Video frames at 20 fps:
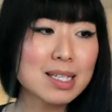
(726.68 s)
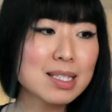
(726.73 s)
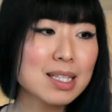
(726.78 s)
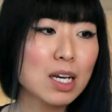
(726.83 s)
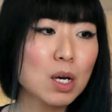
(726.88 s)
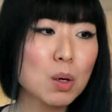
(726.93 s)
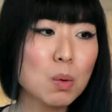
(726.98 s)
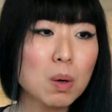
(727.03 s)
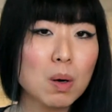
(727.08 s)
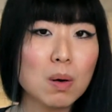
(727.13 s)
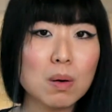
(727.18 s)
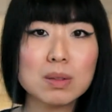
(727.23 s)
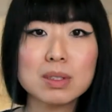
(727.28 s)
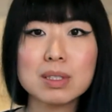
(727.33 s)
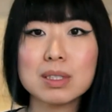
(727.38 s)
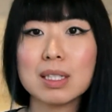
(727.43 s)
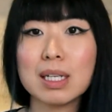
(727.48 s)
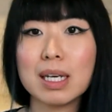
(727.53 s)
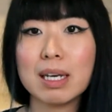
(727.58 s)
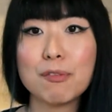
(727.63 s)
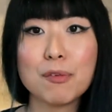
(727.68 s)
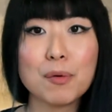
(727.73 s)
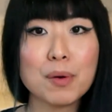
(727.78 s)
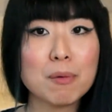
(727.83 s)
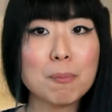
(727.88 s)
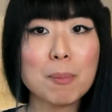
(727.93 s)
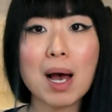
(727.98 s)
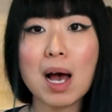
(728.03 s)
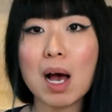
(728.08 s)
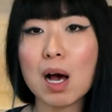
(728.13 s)
a quote, a very
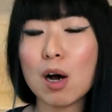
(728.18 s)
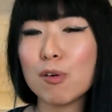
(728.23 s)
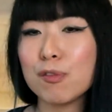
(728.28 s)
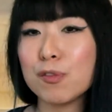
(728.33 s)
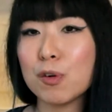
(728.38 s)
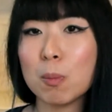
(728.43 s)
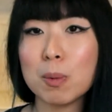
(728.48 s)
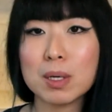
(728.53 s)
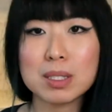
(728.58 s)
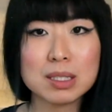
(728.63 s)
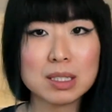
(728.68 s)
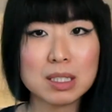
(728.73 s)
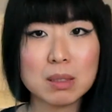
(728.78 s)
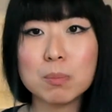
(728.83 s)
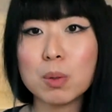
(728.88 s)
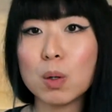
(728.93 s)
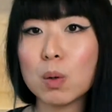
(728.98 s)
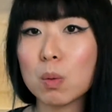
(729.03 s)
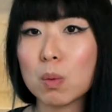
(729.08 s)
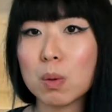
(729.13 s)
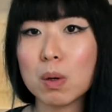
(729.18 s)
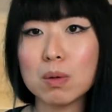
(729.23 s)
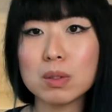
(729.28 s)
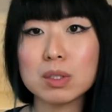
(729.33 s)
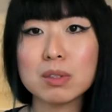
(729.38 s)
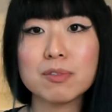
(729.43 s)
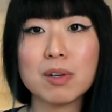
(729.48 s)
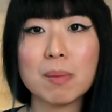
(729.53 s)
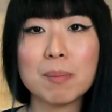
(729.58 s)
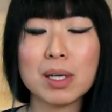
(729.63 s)
powerful but simple quote
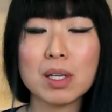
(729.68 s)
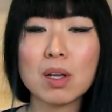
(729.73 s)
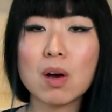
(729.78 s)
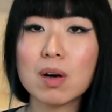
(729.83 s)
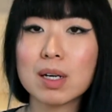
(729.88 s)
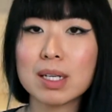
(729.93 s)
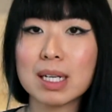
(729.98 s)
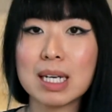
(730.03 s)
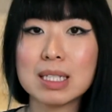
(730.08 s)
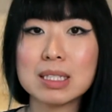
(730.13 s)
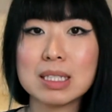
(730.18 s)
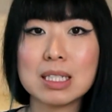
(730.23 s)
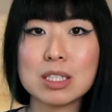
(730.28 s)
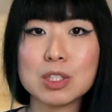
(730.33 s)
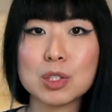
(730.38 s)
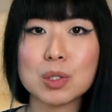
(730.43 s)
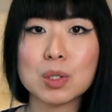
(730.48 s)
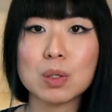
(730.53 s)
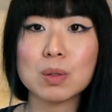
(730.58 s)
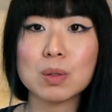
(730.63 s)
from an organizational